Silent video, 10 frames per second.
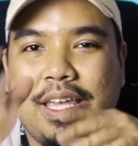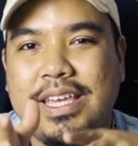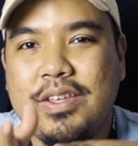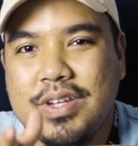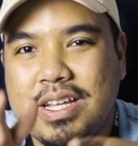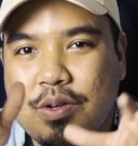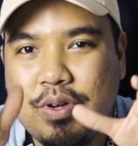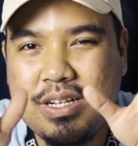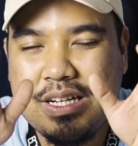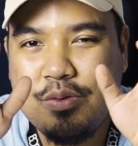In case you guys are
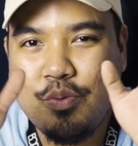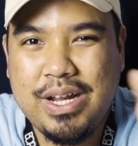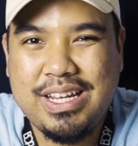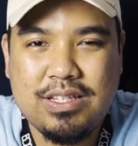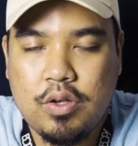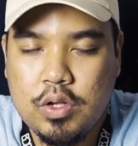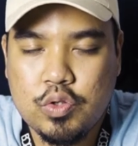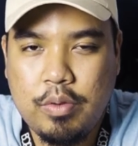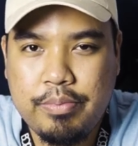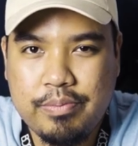wondering, what is hot
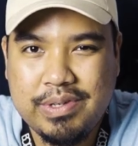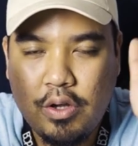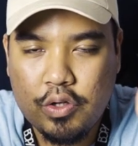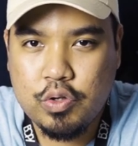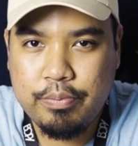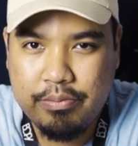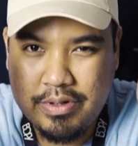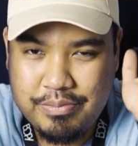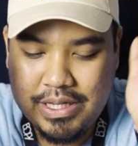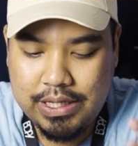swappable? Hot
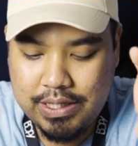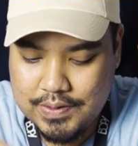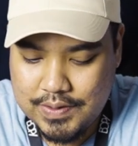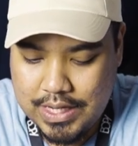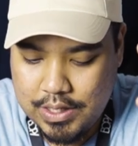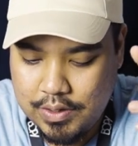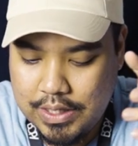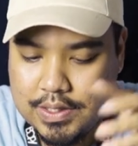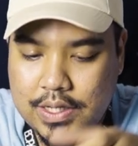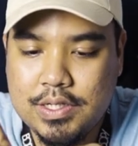swappable meaning is that you
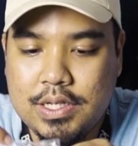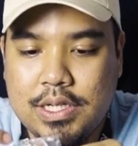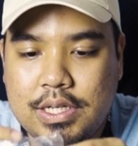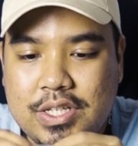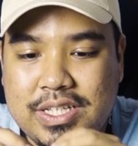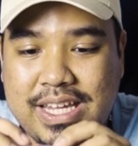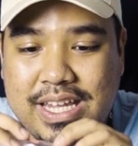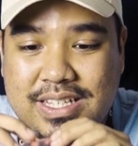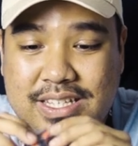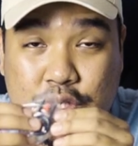guys can actually
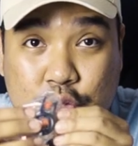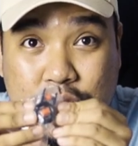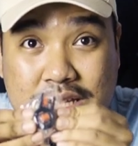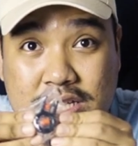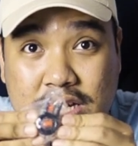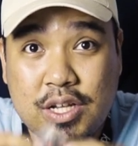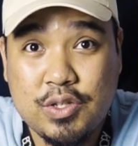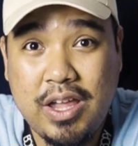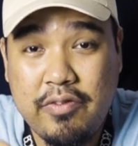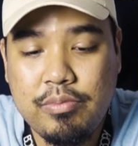change the switch.
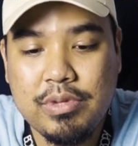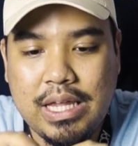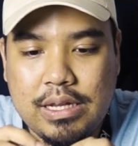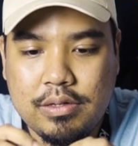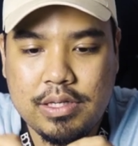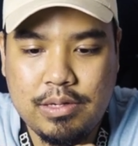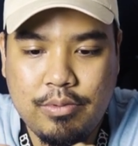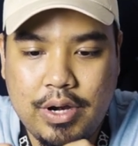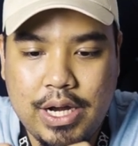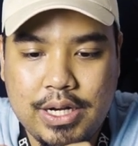So every mechanical
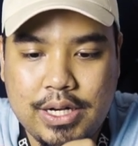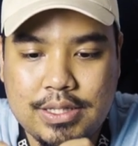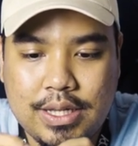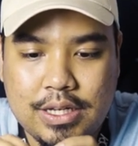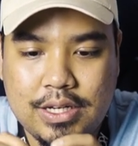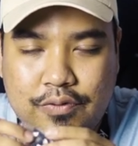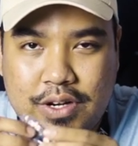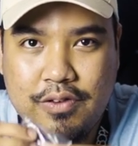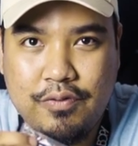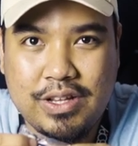keyboard, right, there is like a
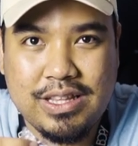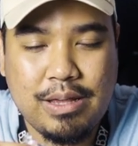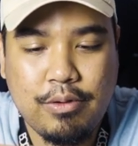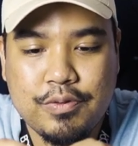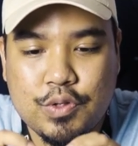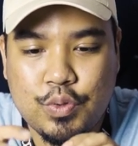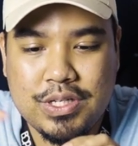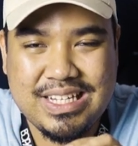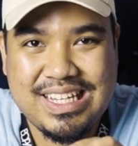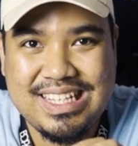different type of switch